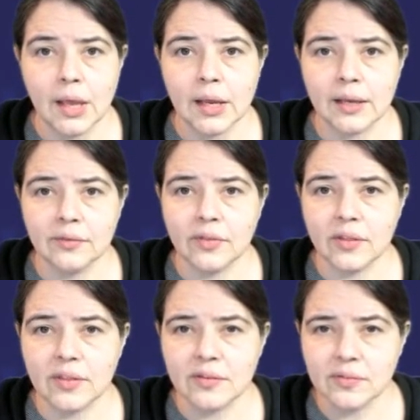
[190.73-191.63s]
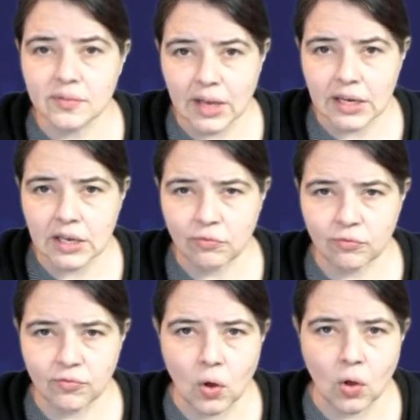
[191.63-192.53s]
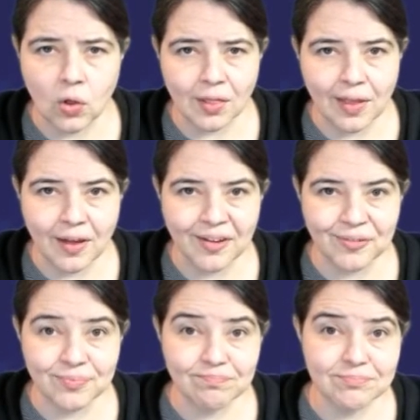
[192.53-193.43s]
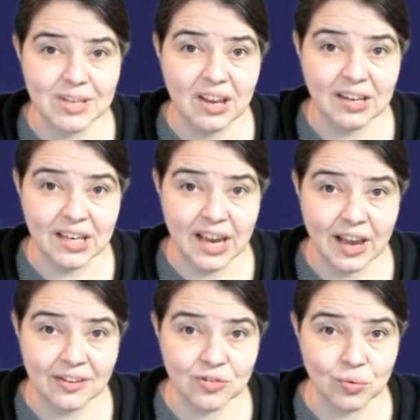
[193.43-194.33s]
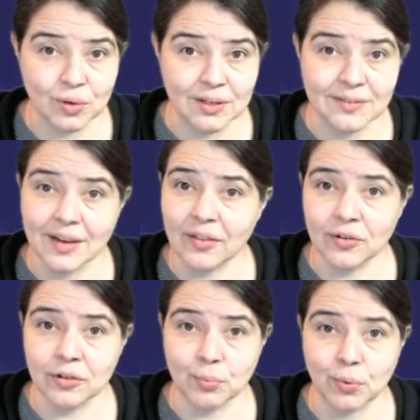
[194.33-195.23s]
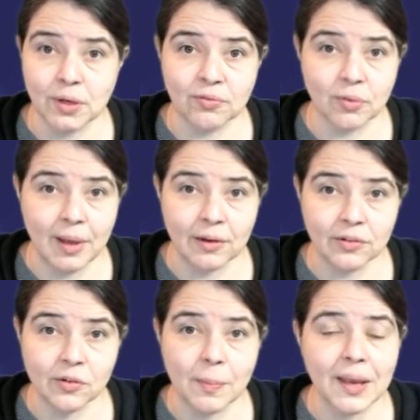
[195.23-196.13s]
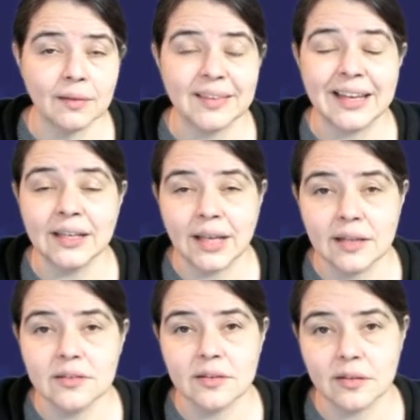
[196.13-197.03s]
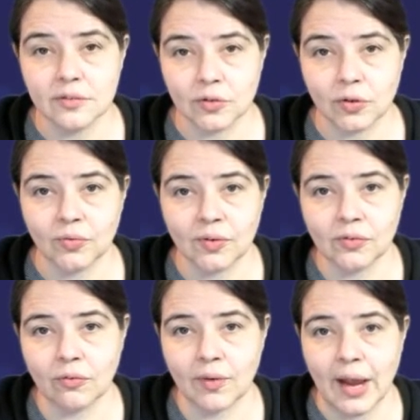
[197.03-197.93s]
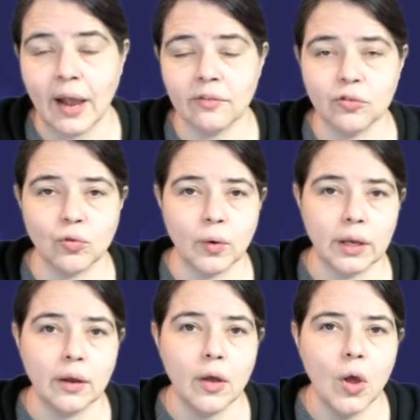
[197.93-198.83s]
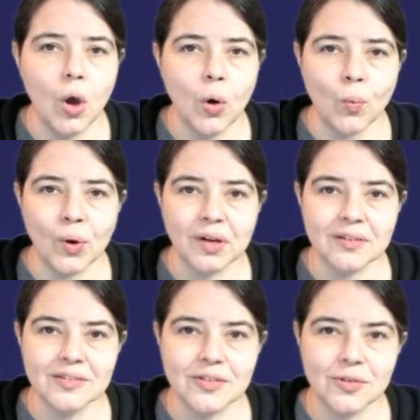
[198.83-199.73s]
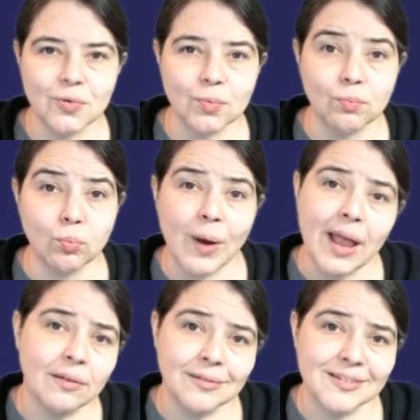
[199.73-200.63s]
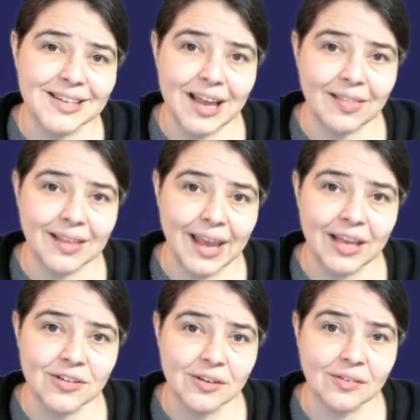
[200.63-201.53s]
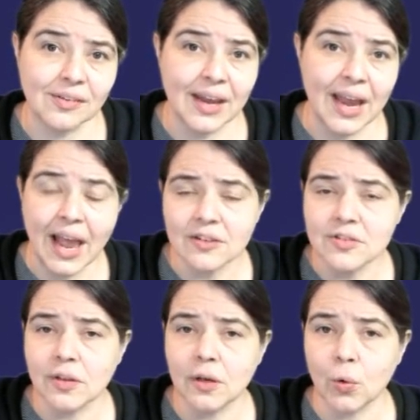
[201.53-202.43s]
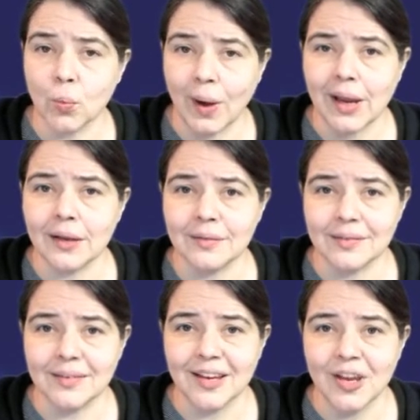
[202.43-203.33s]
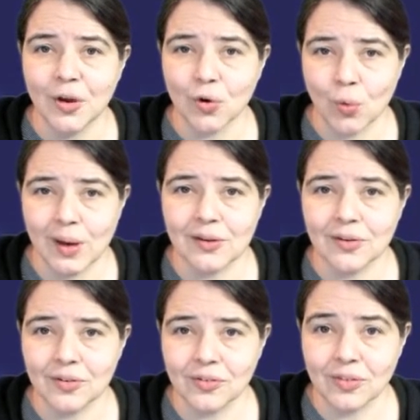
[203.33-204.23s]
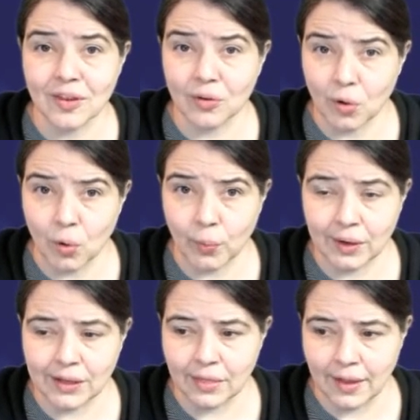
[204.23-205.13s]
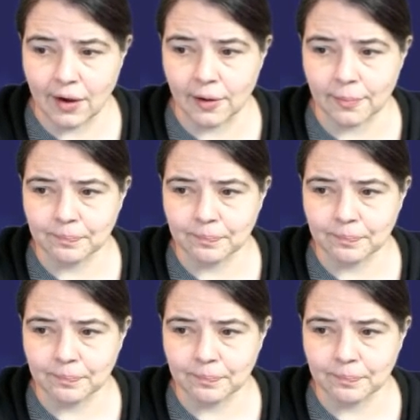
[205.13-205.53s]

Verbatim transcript: is that the study fall of tiny asteroids and other debris from outer space against the surface of an asteroid works to round down the edges and actually erase craters that are already there.